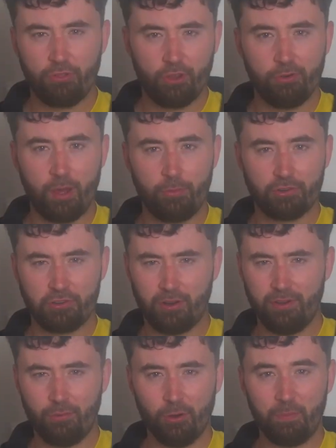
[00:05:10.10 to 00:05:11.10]
Although I'm not sure
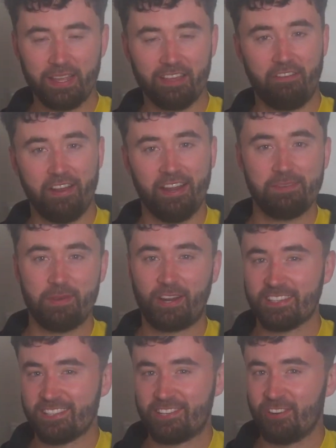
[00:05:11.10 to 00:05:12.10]
if it will be the finish
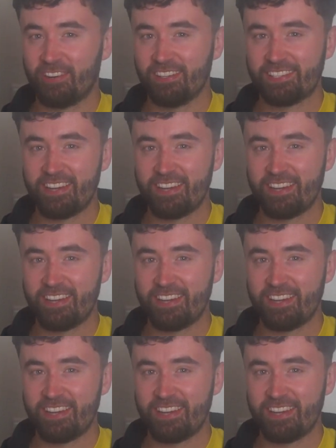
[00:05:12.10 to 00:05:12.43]
because of the shotgun